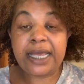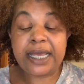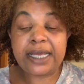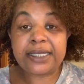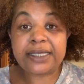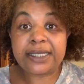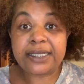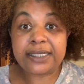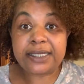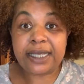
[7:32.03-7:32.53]

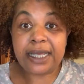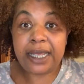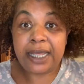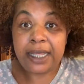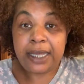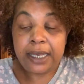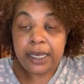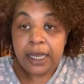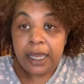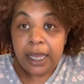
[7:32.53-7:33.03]
Texas
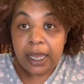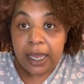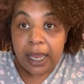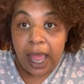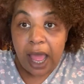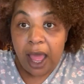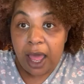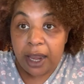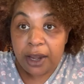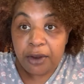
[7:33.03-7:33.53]
heat.
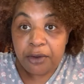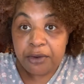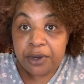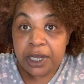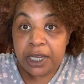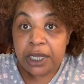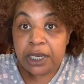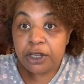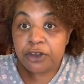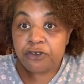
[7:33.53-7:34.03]
I don't
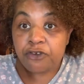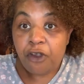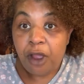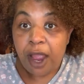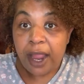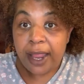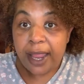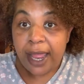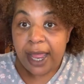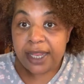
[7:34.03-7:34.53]
need a
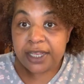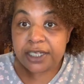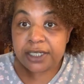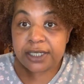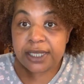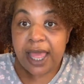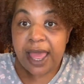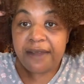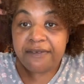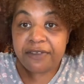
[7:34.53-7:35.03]
dryer. I
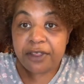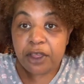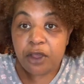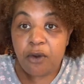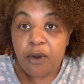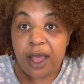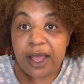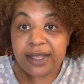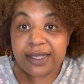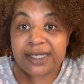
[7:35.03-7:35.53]
just have to
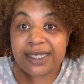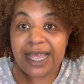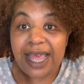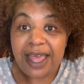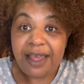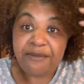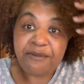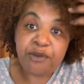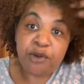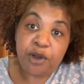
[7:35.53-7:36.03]
go
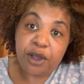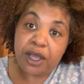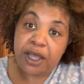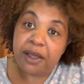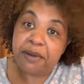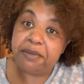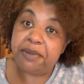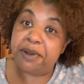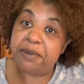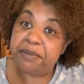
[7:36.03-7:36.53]
outside for a
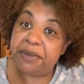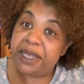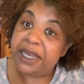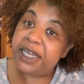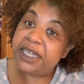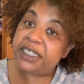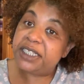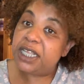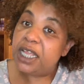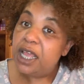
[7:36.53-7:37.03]
couple of
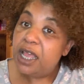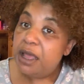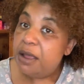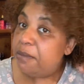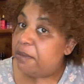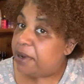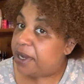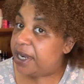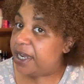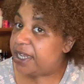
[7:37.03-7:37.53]
minutes.
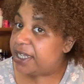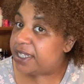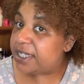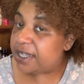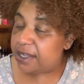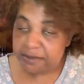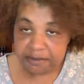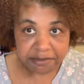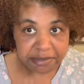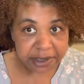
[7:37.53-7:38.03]
But it's
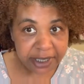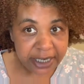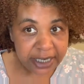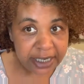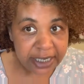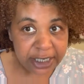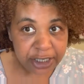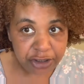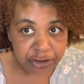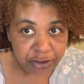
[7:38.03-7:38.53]

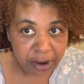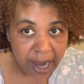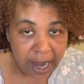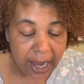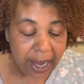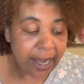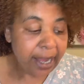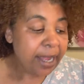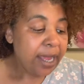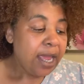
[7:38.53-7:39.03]
completely
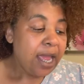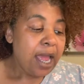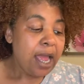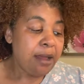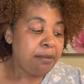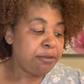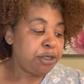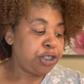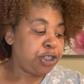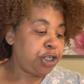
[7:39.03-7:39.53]
dry.
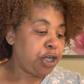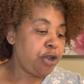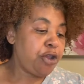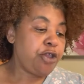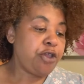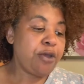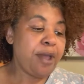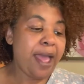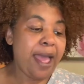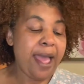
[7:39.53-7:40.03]
I'm going to show
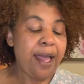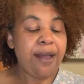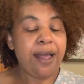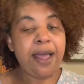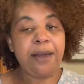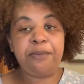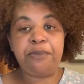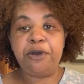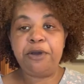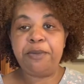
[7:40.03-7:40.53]
you how
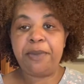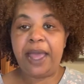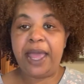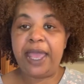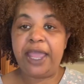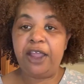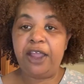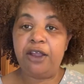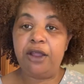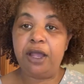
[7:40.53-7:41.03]
I put my
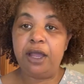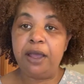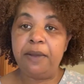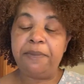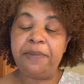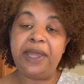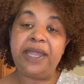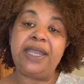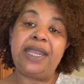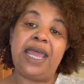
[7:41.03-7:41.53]
hair
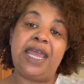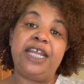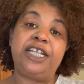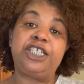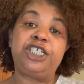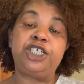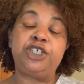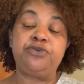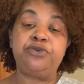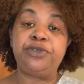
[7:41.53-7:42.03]
up at
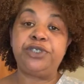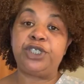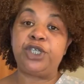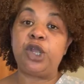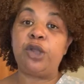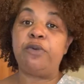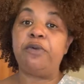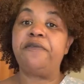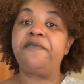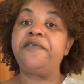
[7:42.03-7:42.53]
night to
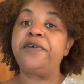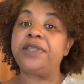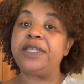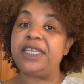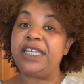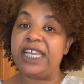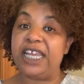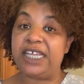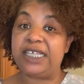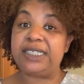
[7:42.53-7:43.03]
reserve it for the
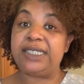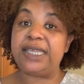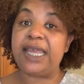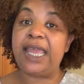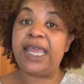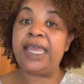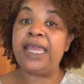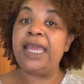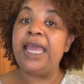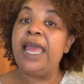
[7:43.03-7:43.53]
next
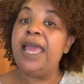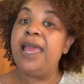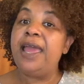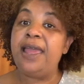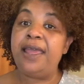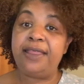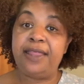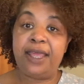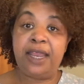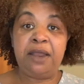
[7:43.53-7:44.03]
day.
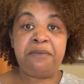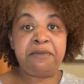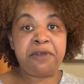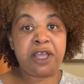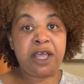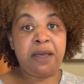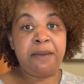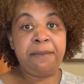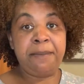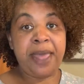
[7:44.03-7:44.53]
And then I'm going
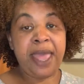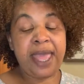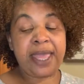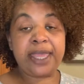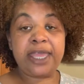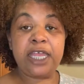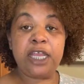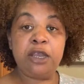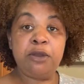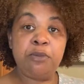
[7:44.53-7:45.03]
to come
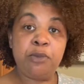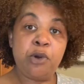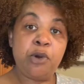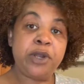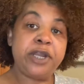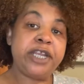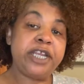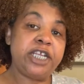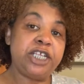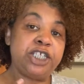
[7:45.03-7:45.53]
back in the
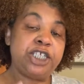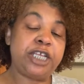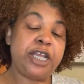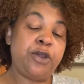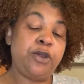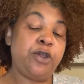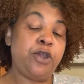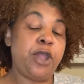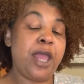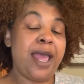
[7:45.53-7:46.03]
morning and show
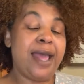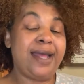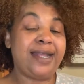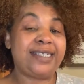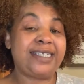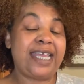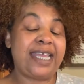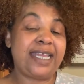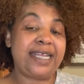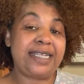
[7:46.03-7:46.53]
you how I
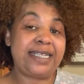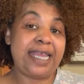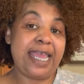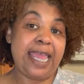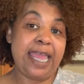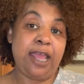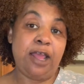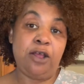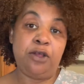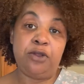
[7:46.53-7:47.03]
take it
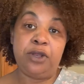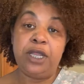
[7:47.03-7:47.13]
down